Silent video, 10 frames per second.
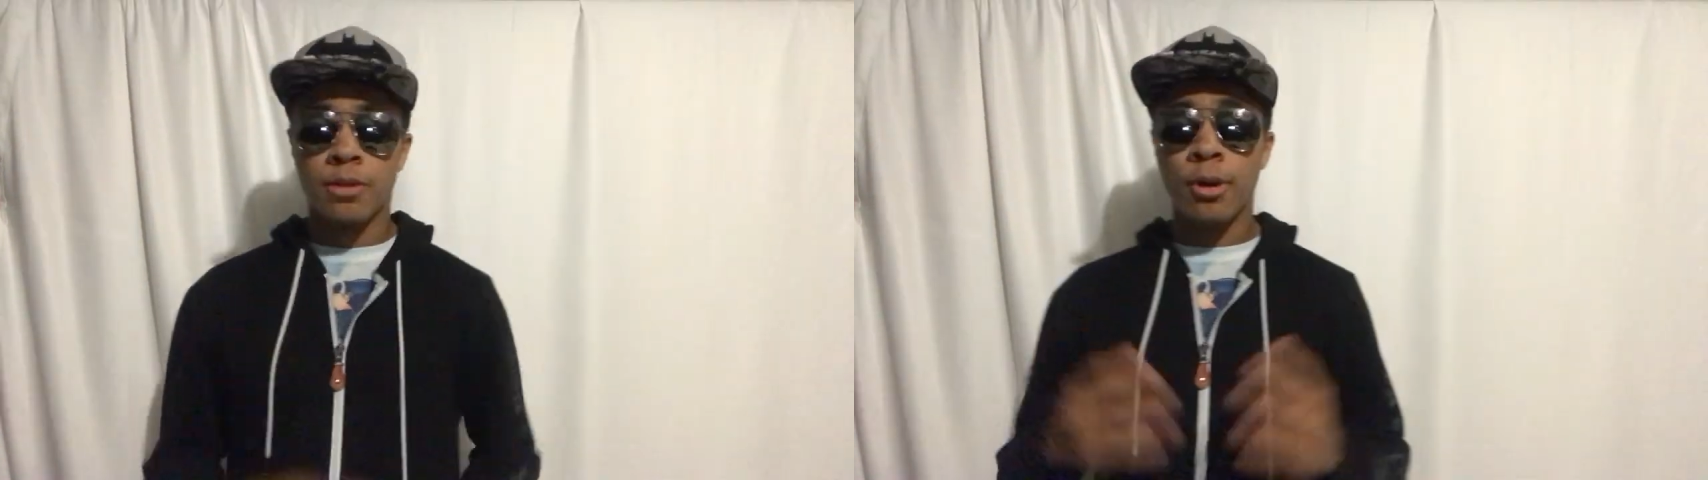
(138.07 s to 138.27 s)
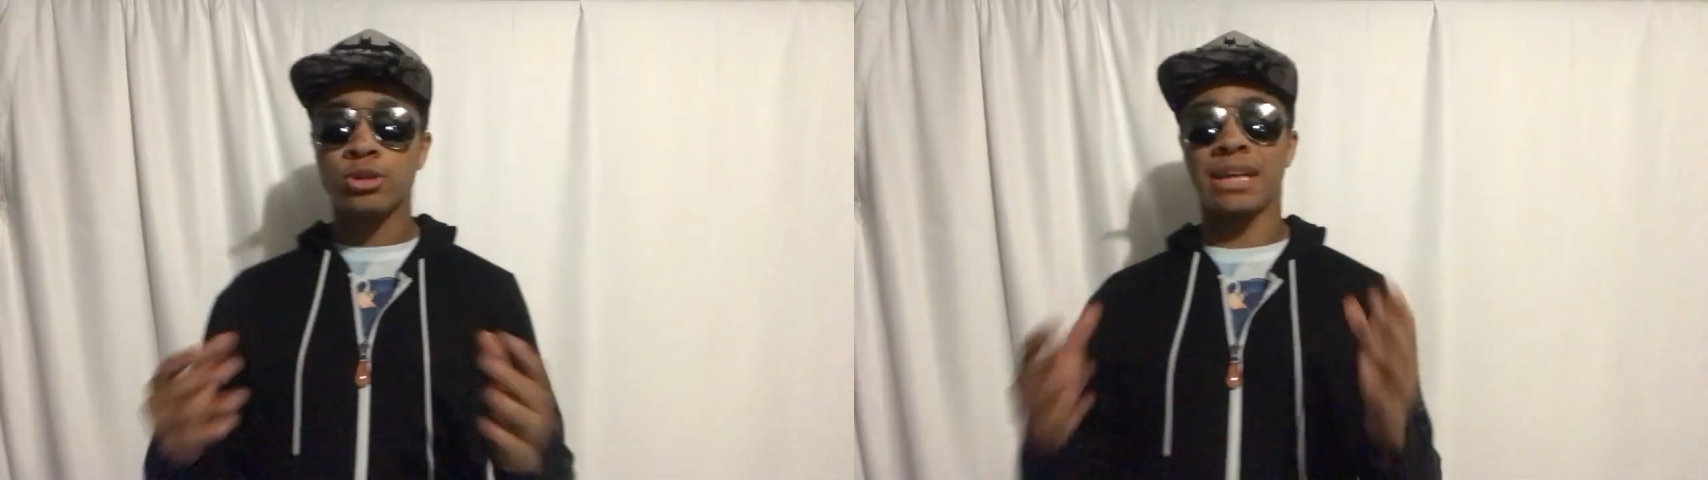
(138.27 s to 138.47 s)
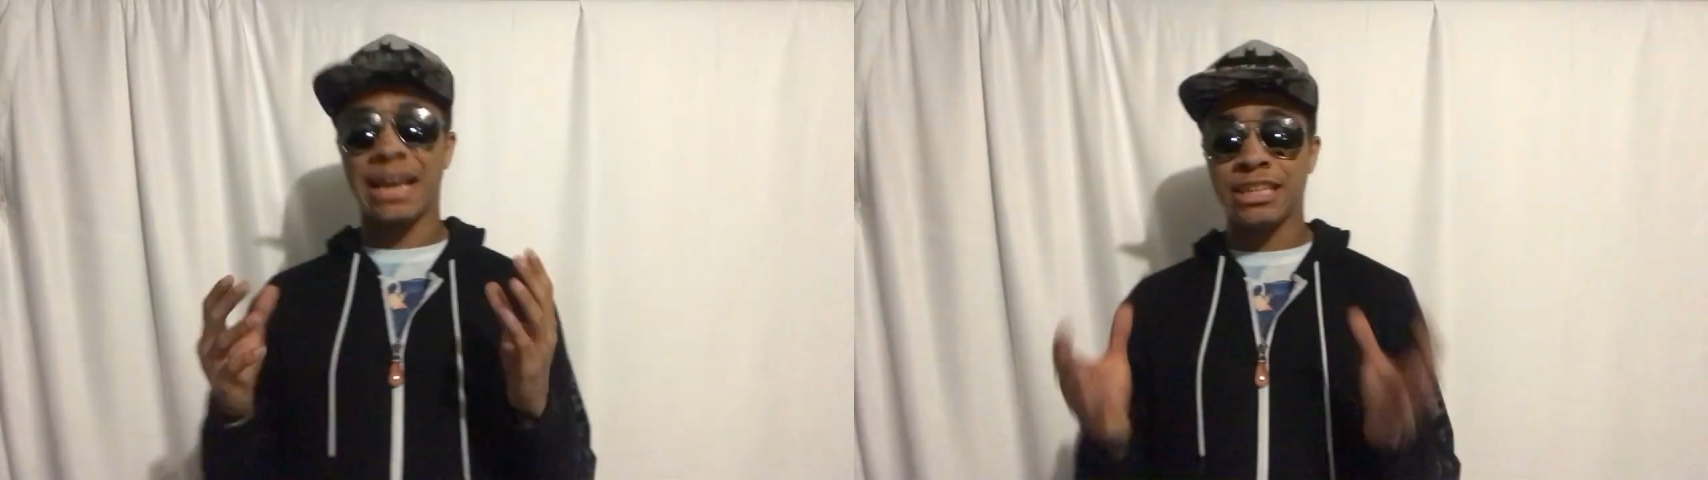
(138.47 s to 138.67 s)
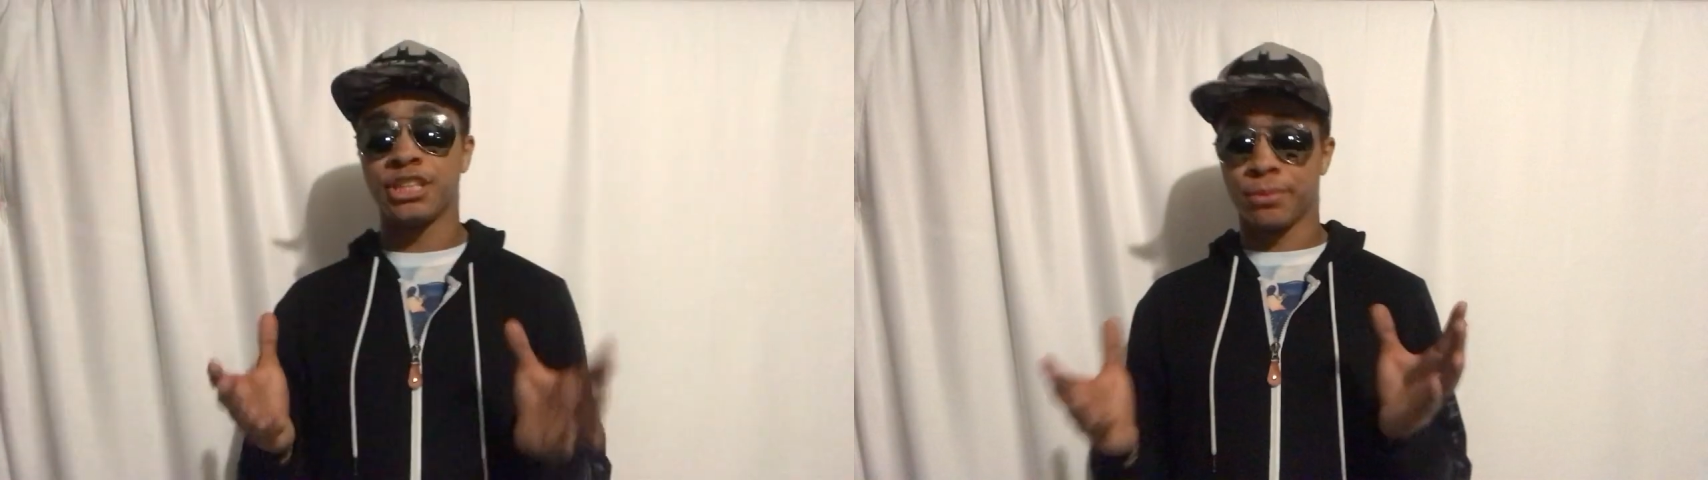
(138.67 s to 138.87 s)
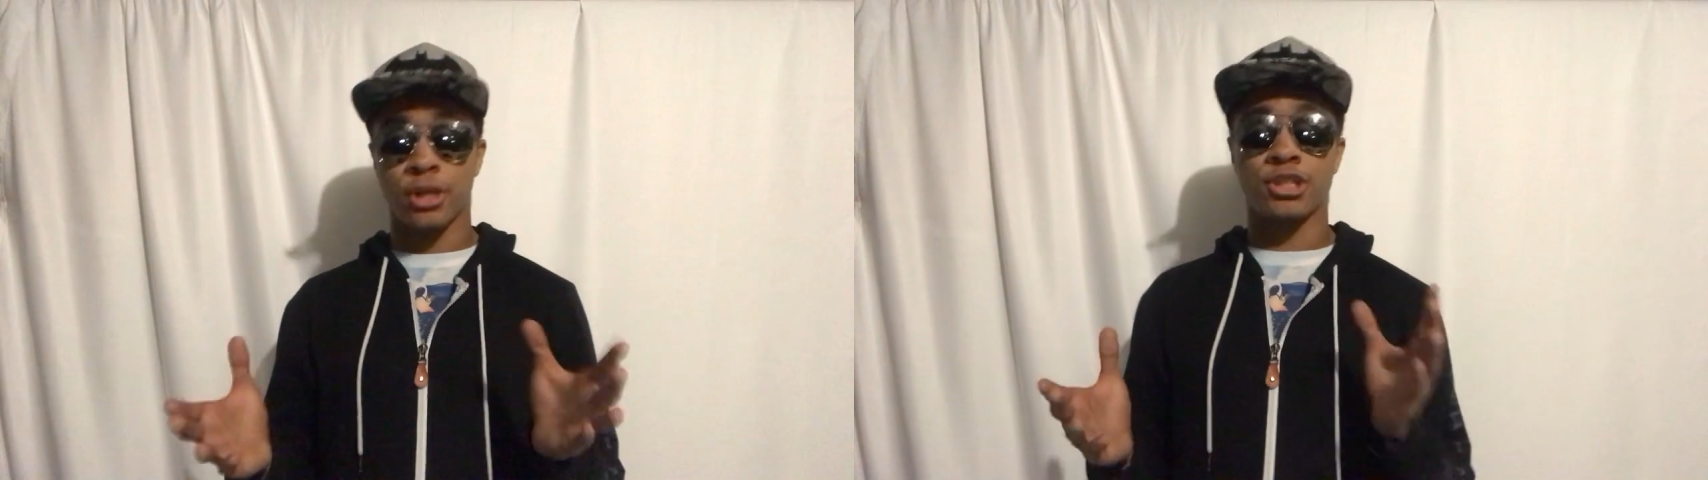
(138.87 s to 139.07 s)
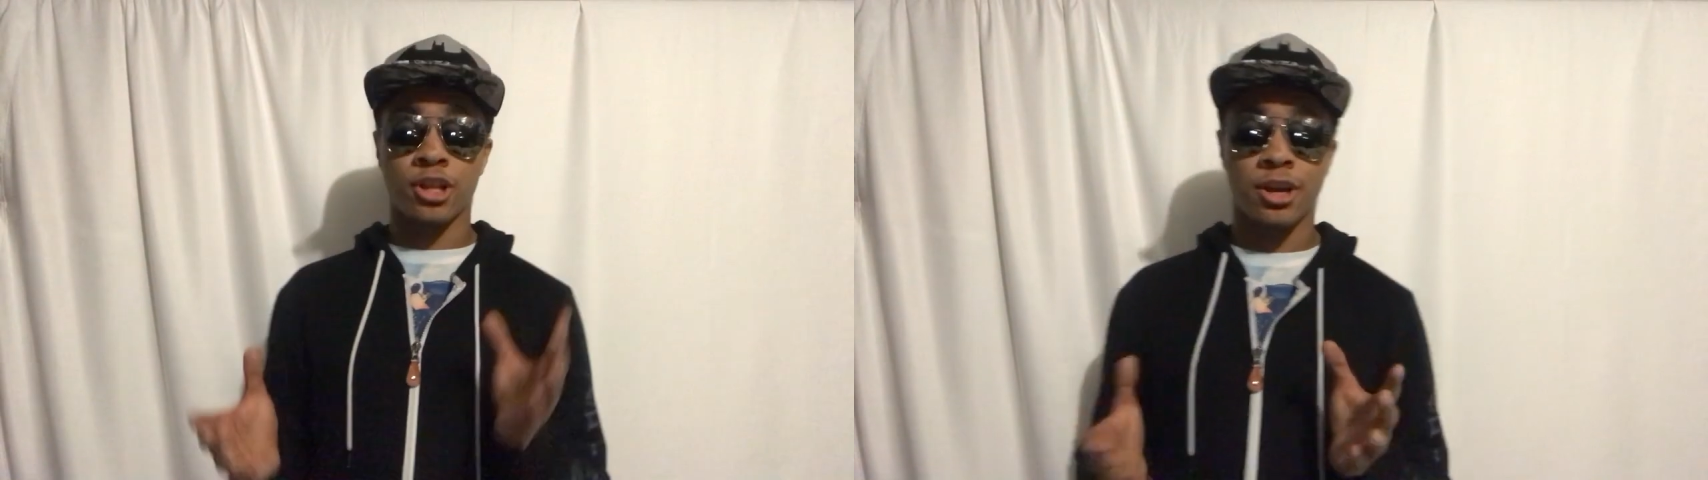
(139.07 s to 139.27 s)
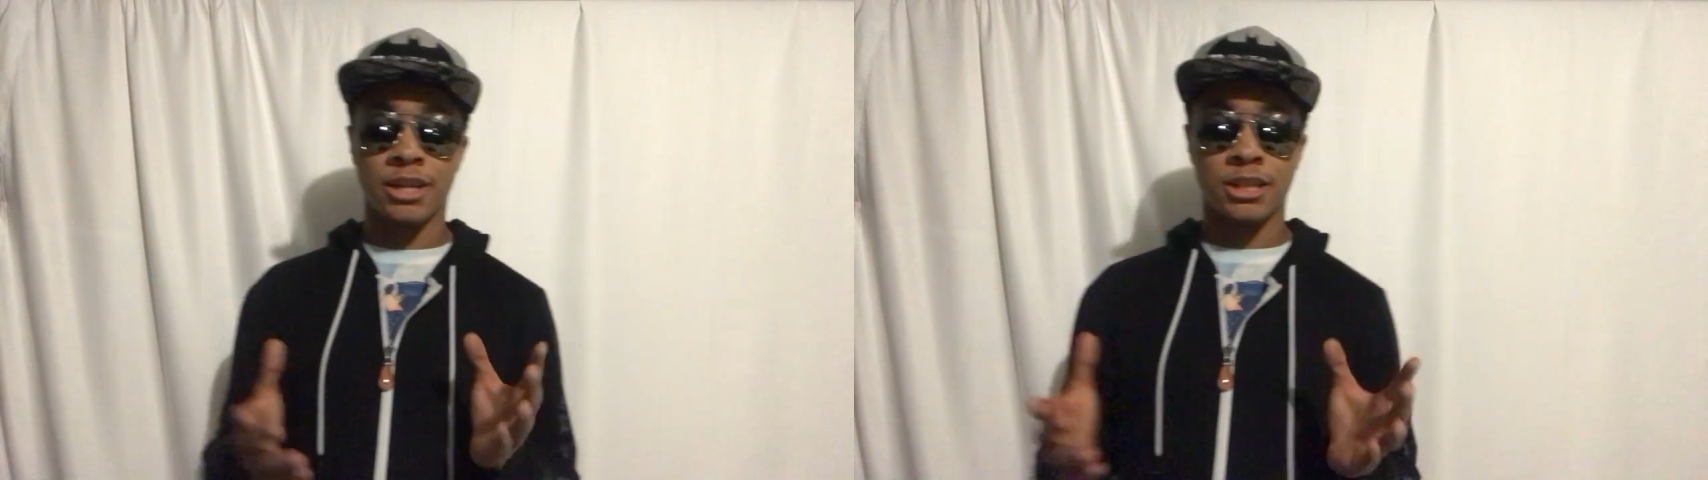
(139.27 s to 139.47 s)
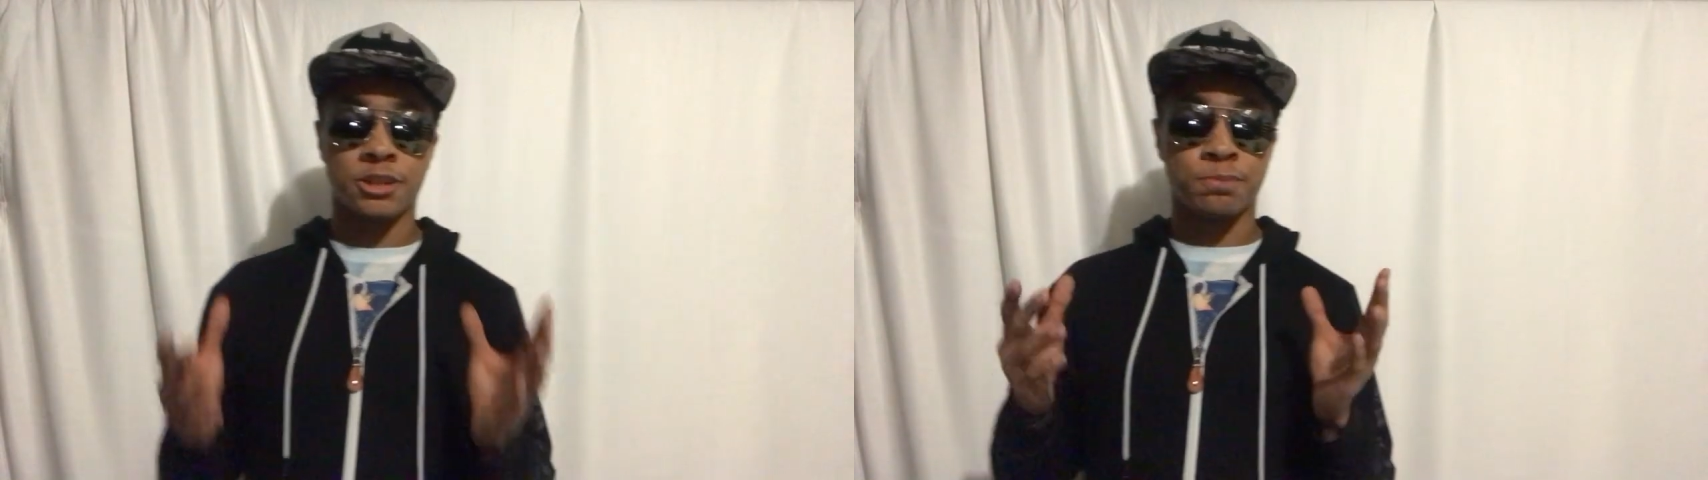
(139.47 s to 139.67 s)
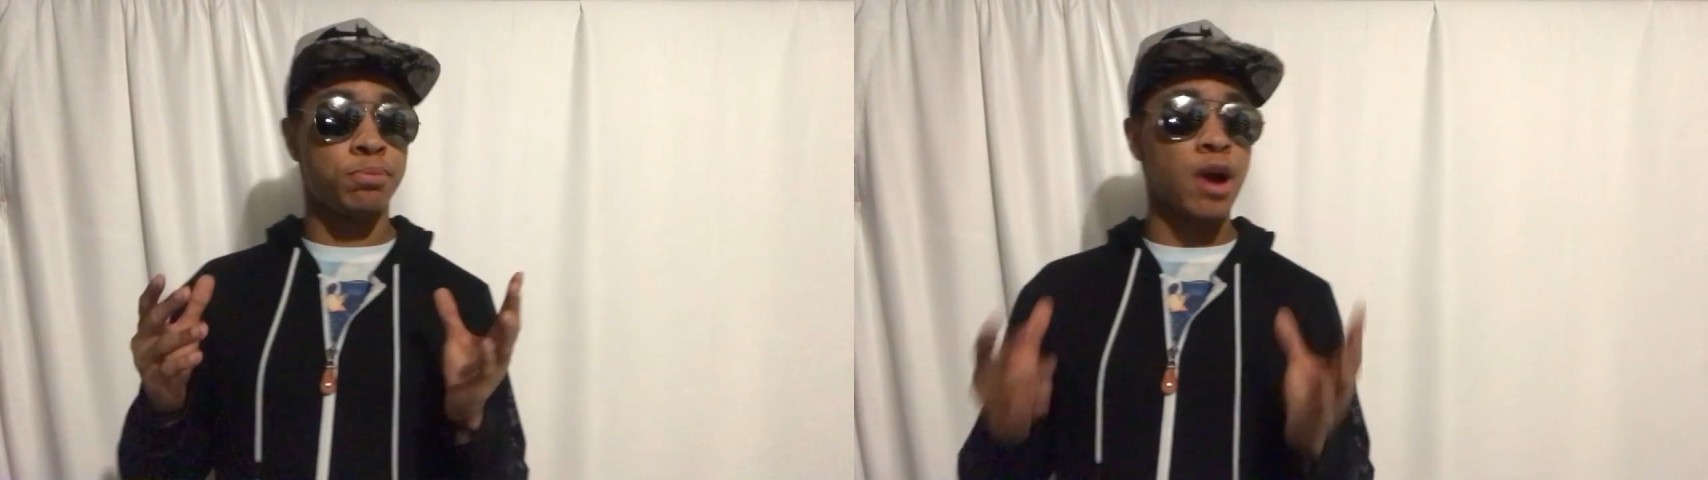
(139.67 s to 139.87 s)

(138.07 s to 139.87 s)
The most ancient martial art is